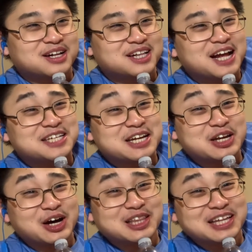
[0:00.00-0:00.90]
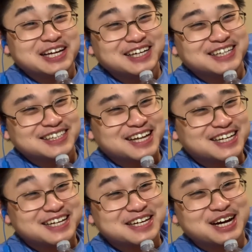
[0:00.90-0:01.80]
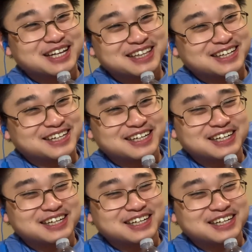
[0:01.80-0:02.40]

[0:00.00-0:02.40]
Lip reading: That did nothing. Nothing.